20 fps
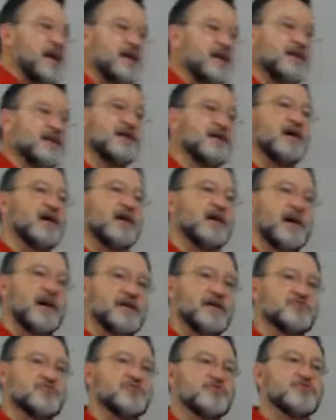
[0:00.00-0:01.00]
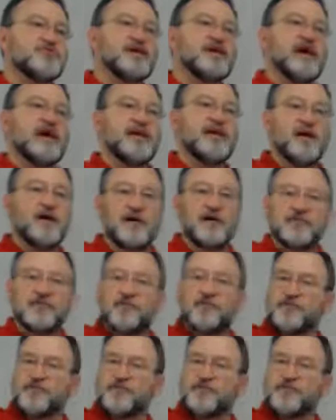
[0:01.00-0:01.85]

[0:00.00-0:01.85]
adding a hydrogen ion.